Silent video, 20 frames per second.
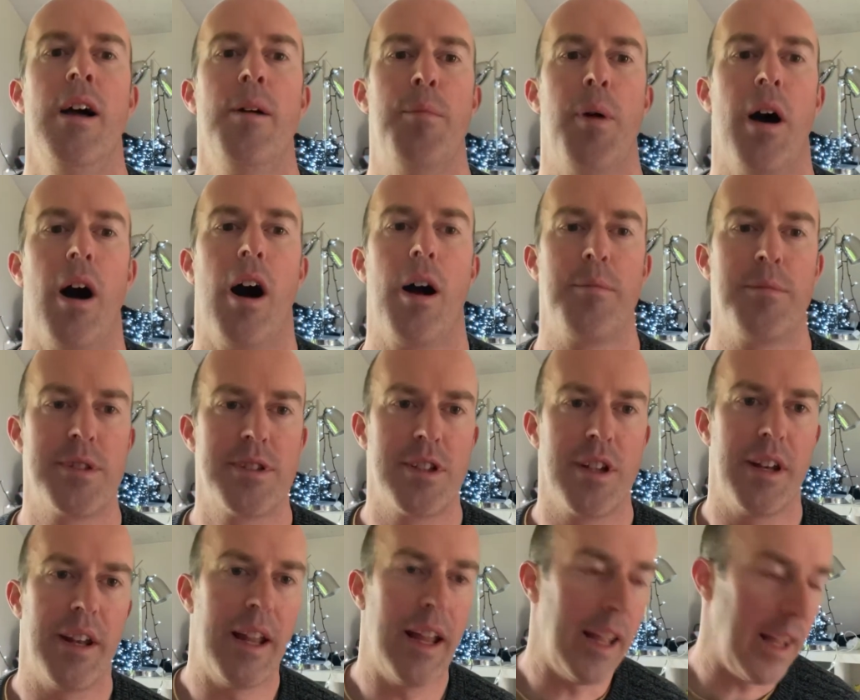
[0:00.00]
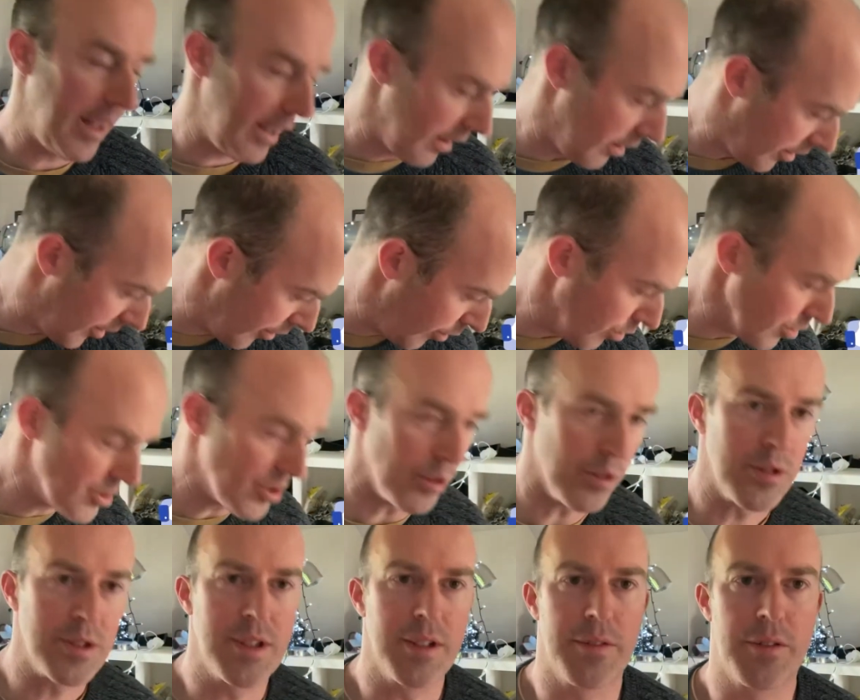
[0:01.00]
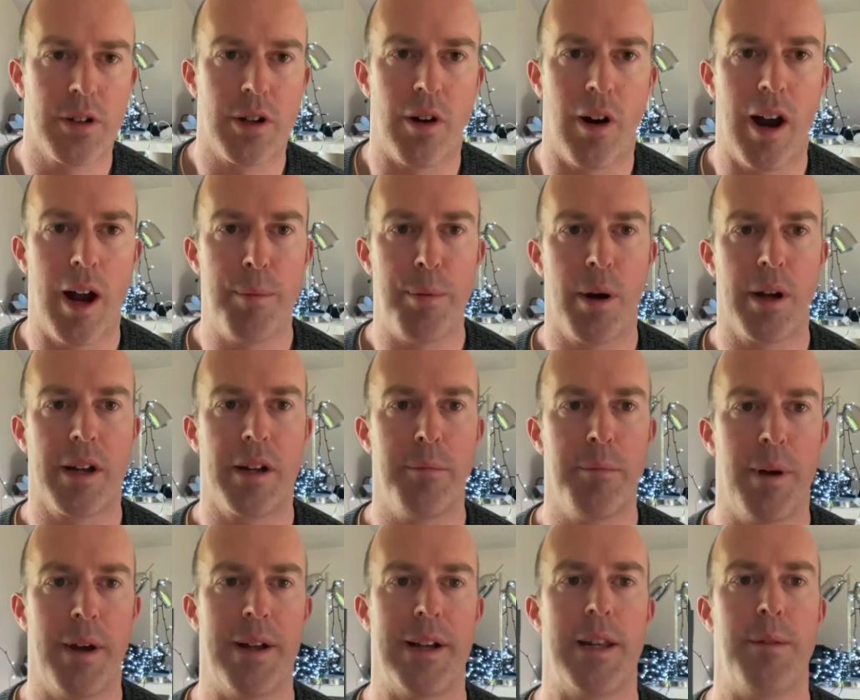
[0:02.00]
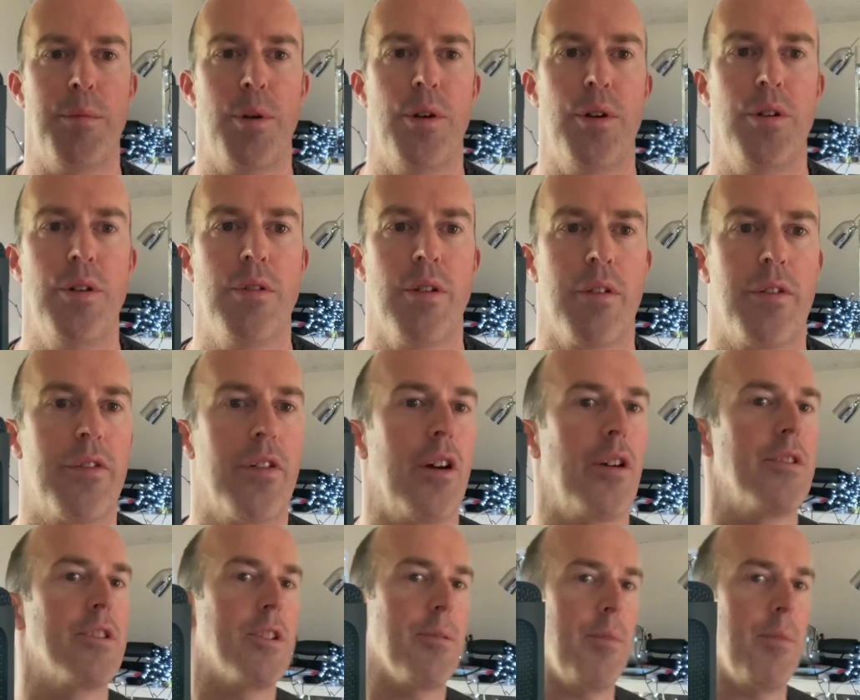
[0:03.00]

but I'm stood here on all sorts of crap. I can barely move. I've thrown some